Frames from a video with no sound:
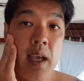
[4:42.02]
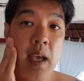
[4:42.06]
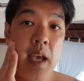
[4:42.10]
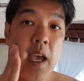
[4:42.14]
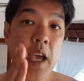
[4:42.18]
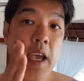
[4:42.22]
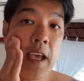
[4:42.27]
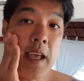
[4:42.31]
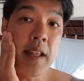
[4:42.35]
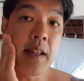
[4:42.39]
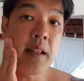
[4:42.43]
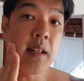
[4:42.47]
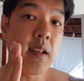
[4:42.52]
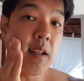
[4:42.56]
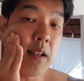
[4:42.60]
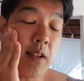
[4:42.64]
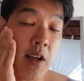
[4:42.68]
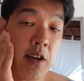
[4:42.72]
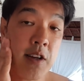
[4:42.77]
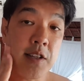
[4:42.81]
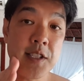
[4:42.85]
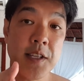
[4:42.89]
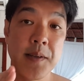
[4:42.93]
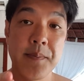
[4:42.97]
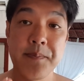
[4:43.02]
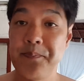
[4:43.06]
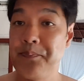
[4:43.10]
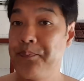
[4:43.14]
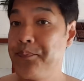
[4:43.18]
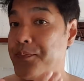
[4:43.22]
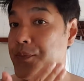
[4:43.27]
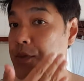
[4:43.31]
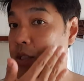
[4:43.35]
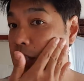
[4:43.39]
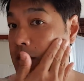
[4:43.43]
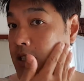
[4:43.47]
and like I said,
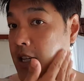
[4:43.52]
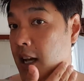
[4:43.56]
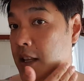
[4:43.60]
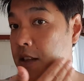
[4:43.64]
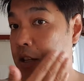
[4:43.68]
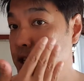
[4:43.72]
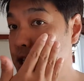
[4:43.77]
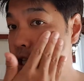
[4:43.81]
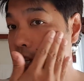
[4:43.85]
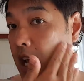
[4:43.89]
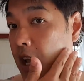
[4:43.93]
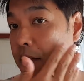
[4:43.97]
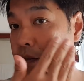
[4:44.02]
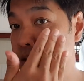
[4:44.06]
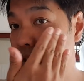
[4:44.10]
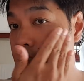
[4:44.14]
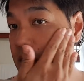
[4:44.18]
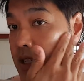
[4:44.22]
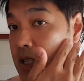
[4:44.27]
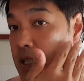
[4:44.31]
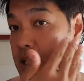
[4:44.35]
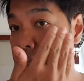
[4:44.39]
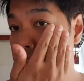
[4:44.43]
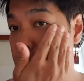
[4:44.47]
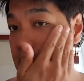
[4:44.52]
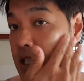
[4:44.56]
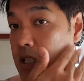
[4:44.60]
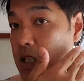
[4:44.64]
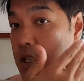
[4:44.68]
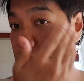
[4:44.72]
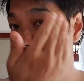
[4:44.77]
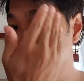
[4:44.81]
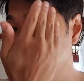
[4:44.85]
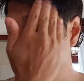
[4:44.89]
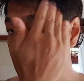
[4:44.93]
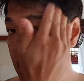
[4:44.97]
just had the shave, so you can see
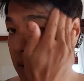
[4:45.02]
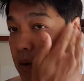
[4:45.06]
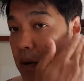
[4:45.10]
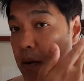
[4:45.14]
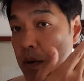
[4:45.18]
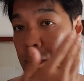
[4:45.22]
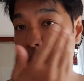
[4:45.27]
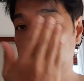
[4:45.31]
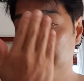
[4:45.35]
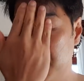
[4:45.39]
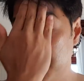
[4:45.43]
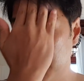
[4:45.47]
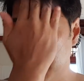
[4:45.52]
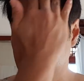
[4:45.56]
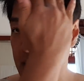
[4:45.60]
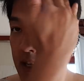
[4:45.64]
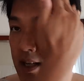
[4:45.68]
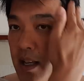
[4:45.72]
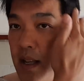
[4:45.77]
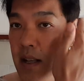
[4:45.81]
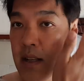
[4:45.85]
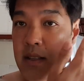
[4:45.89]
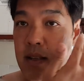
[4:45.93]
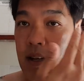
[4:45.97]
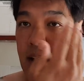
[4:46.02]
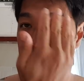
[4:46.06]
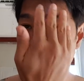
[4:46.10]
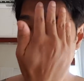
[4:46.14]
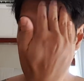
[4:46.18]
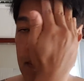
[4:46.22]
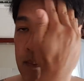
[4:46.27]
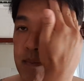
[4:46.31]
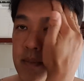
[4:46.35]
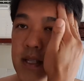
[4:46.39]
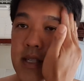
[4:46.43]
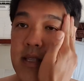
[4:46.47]
it's low irritancy.
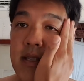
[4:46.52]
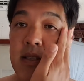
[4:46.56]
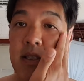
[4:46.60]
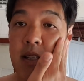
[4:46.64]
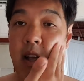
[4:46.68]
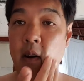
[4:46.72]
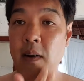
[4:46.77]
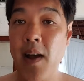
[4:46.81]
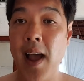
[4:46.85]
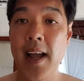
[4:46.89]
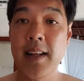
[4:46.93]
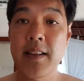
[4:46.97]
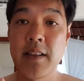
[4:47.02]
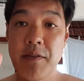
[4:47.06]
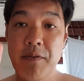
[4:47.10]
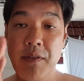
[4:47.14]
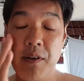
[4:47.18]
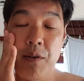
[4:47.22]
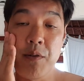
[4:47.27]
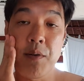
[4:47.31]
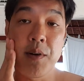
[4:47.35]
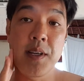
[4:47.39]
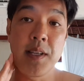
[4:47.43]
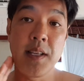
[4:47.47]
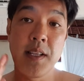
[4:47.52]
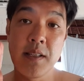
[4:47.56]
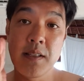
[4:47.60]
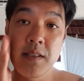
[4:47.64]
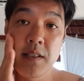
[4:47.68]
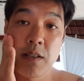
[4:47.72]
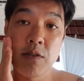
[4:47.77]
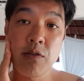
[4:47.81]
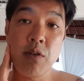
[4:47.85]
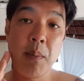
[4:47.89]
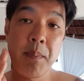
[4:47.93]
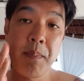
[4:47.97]
There's no active
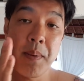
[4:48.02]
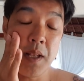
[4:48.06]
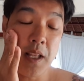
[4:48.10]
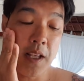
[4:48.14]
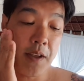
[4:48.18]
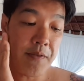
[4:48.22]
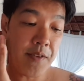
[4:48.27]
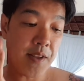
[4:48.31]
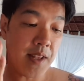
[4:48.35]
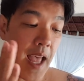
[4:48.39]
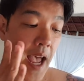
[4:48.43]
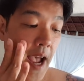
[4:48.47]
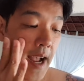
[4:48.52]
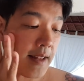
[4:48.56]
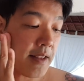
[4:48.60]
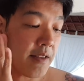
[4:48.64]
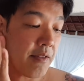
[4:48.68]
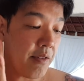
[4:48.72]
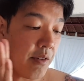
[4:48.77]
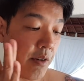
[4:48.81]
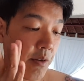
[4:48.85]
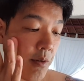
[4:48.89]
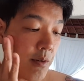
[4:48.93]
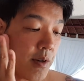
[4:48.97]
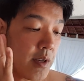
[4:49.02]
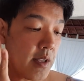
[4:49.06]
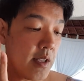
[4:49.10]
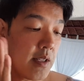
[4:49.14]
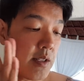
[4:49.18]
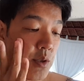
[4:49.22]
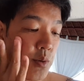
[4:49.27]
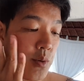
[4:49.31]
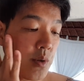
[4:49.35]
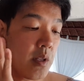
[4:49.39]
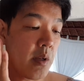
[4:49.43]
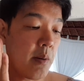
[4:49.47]
ingredients. Do I believe in active
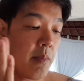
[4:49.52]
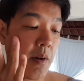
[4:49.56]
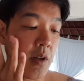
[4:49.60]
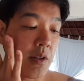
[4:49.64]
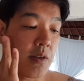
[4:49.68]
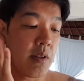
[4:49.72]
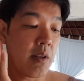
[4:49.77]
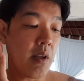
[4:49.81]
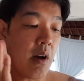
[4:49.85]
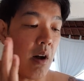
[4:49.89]
ingredients when I'm on